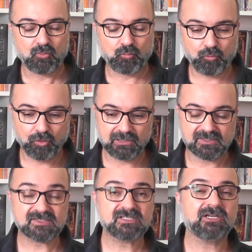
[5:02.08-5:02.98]
will
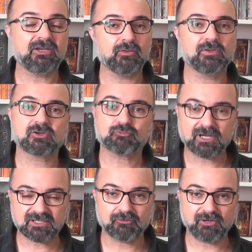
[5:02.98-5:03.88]
steer you in the
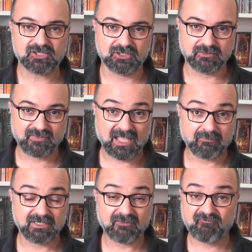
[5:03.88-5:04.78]
right direction of
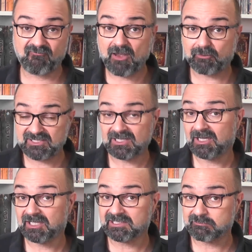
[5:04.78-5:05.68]
having a very
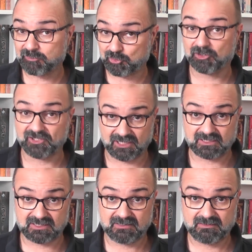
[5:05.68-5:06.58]
tight
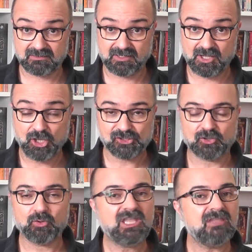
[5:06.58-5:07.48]
product.
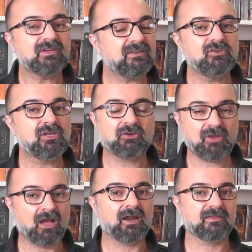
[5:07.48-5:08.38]
So even if you can
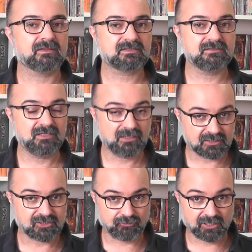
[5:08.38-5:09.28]
hire the art
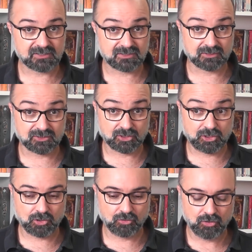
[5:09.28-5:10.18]
director to
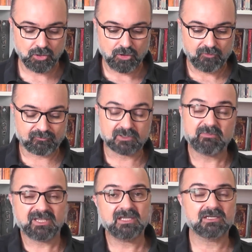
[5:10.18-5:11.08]
go from the
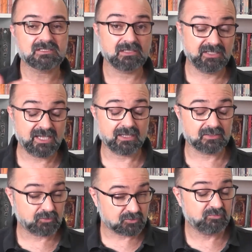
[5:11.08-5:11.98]
beginning till the end,
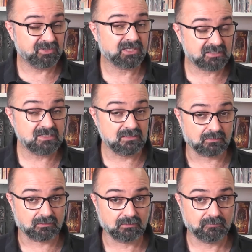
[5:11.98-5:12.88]
which would be ideal,